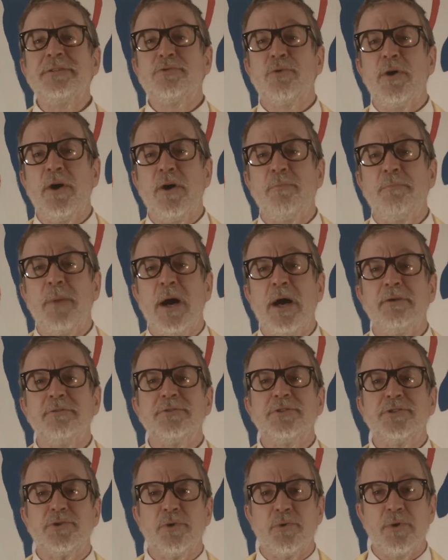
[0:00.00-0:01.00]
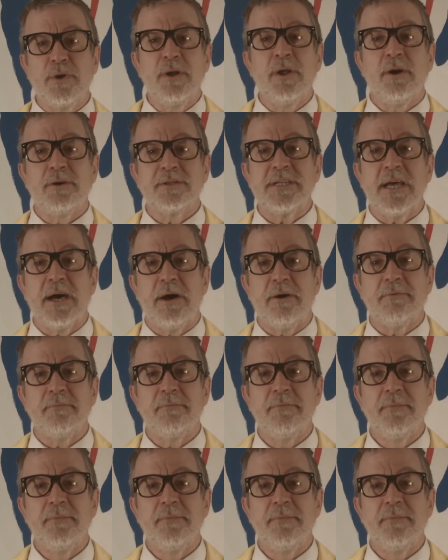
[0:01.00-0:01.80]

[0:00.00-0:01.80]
12 miles during lockdown.